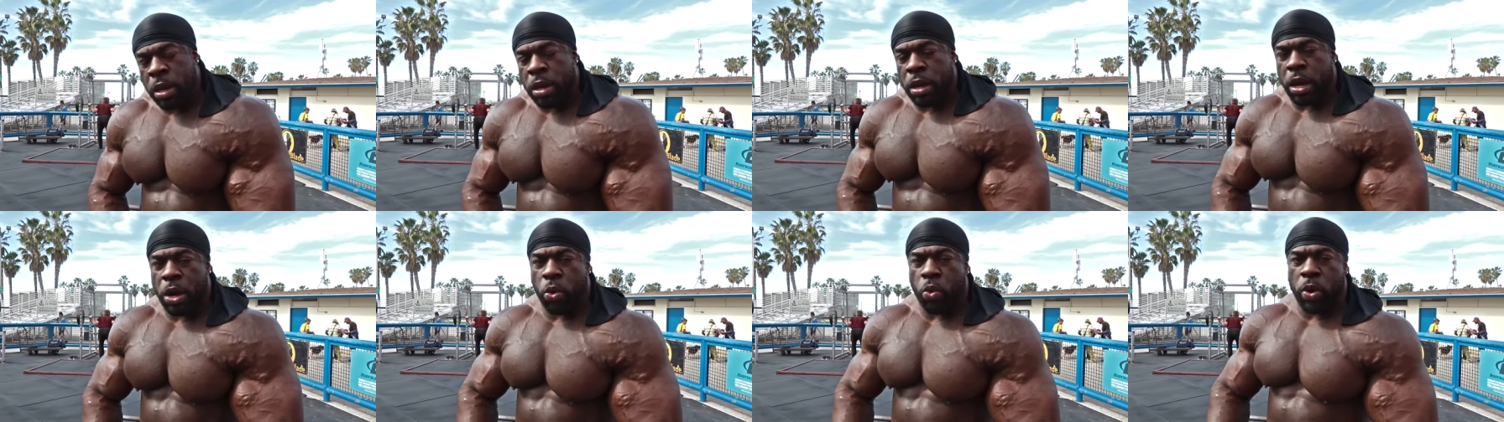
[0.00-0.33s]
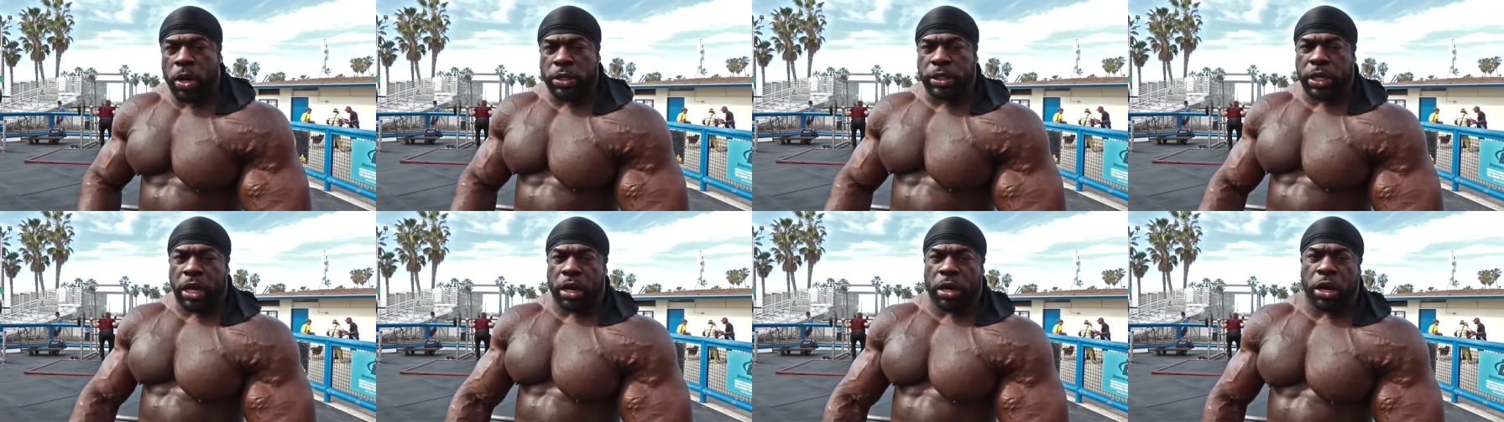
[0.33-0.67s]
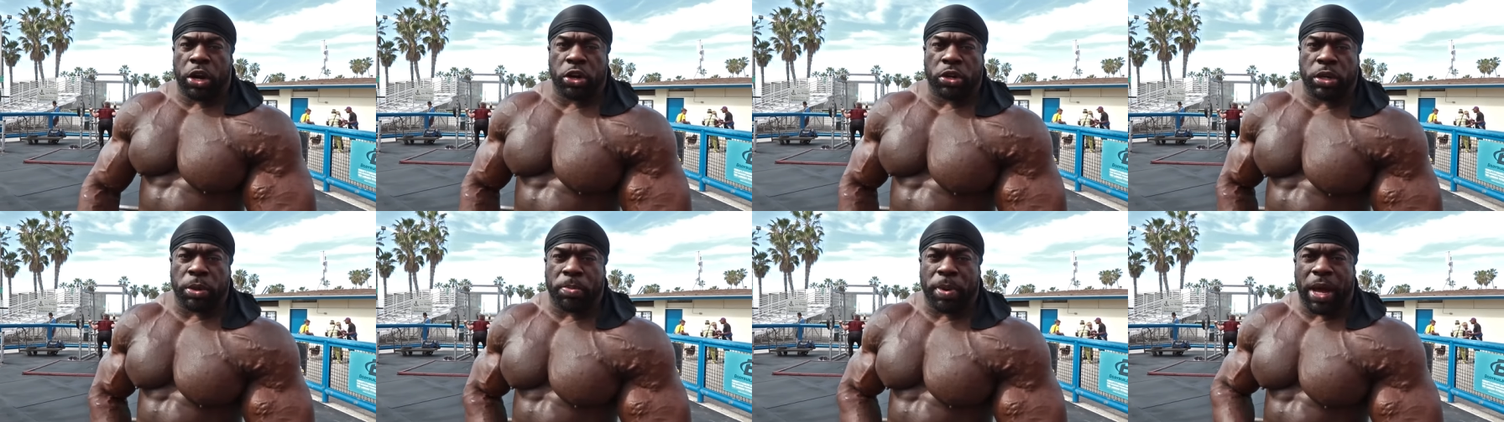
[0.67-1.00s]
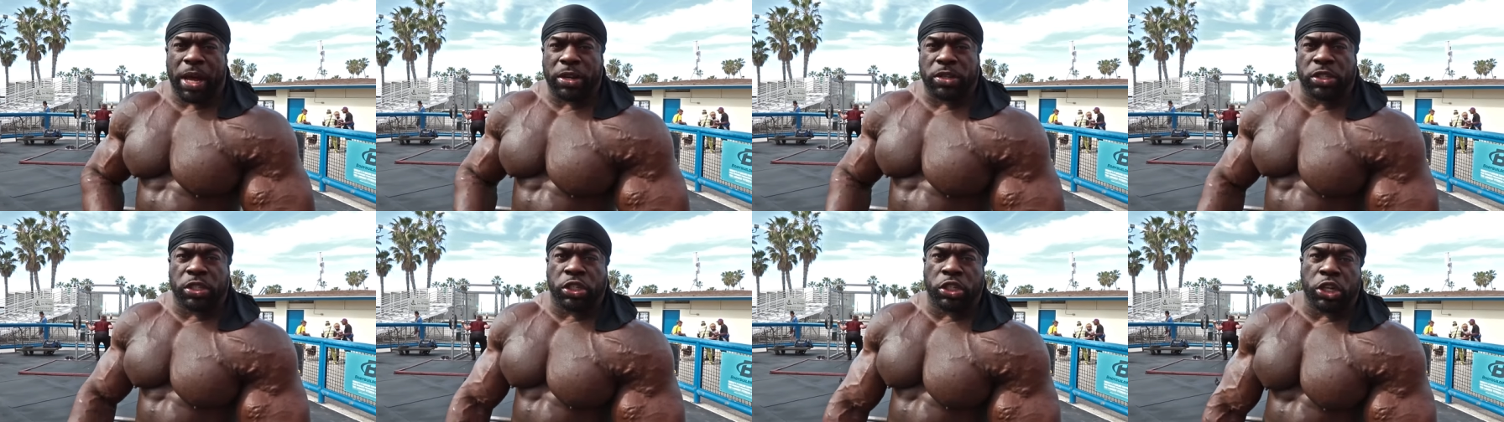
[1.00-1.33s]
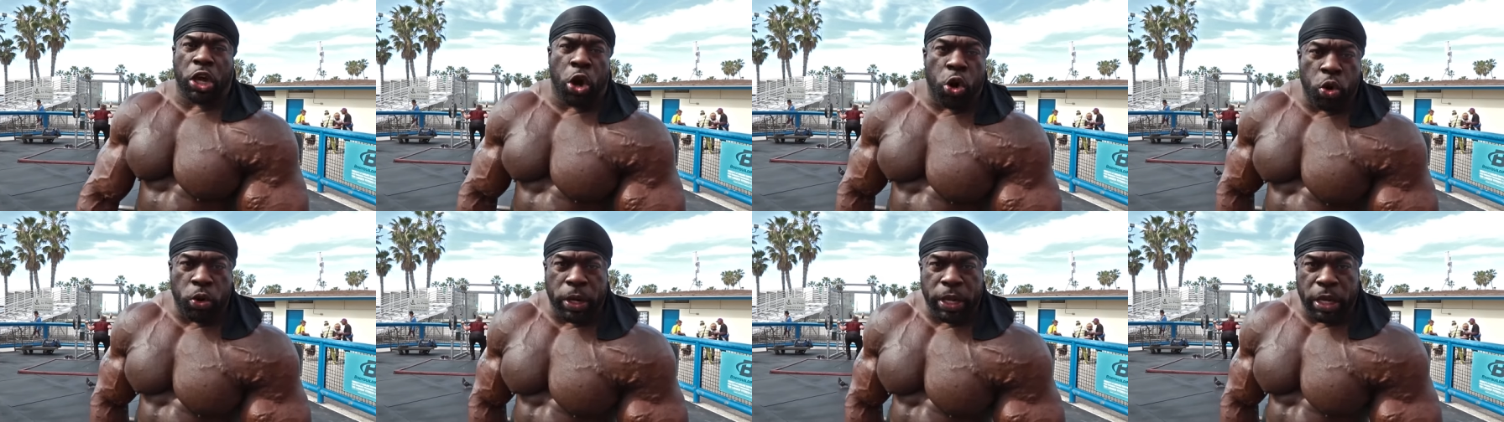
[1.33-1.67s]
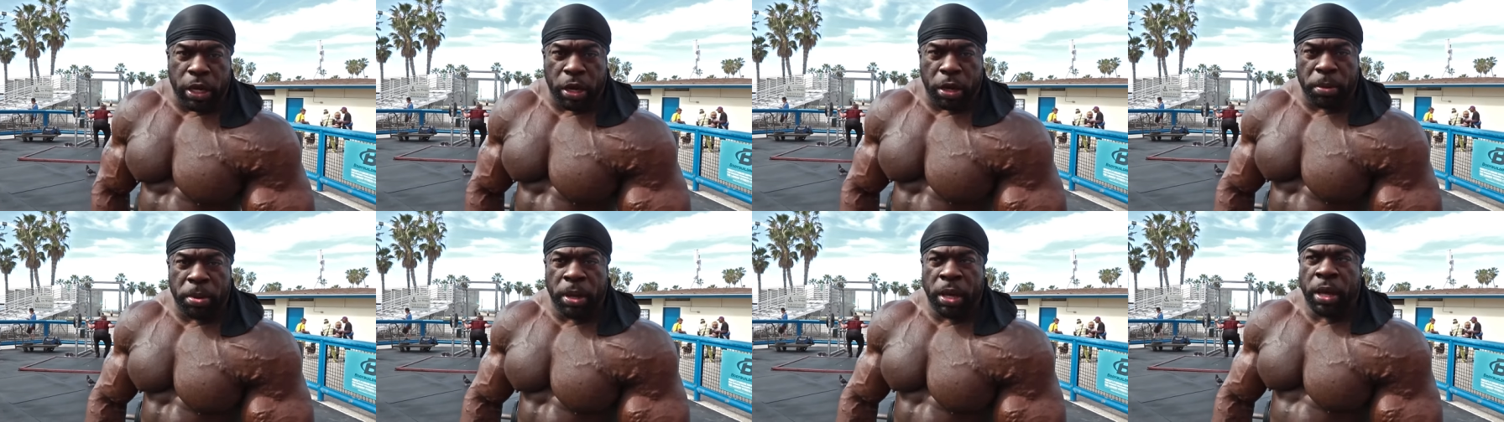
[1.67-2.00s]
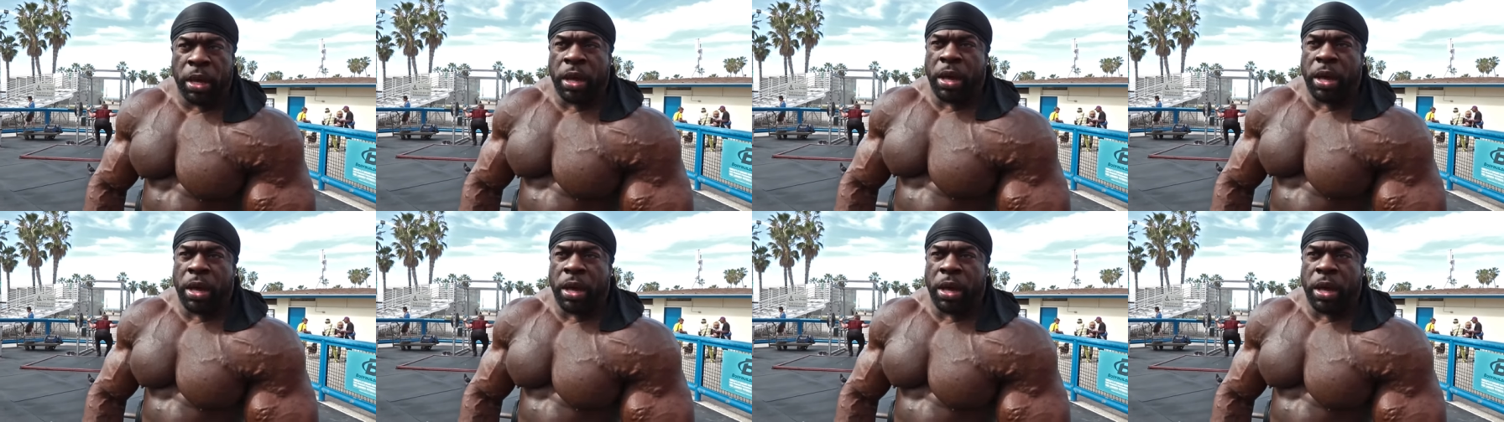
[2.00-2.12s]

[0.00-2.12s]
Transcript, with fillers: And once I learned about sodium,